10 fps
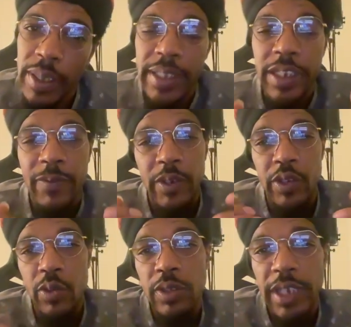different
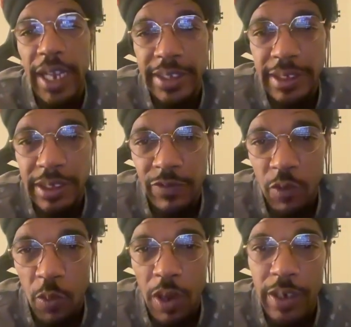use cases for
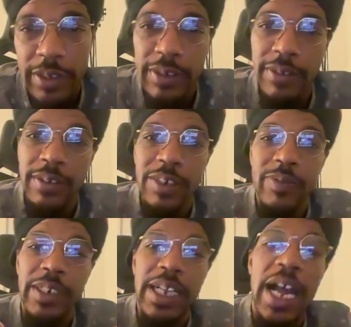wallets,
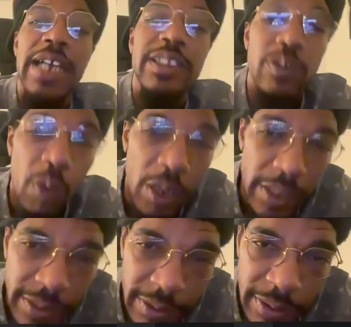different kinds of
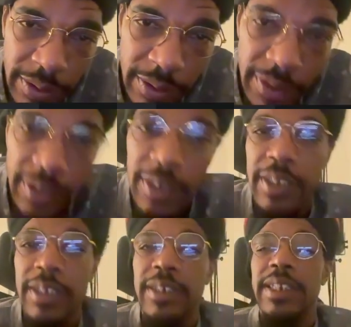wallets.
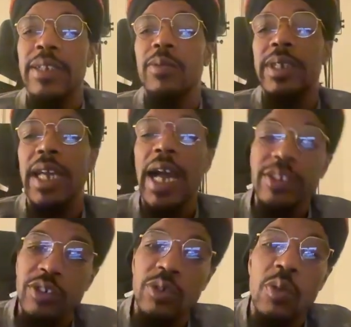And then we
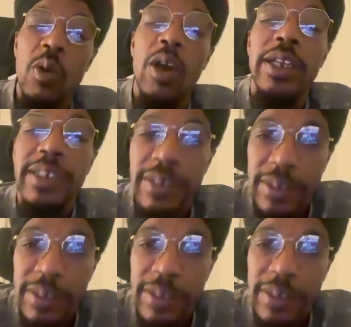got you a wallet,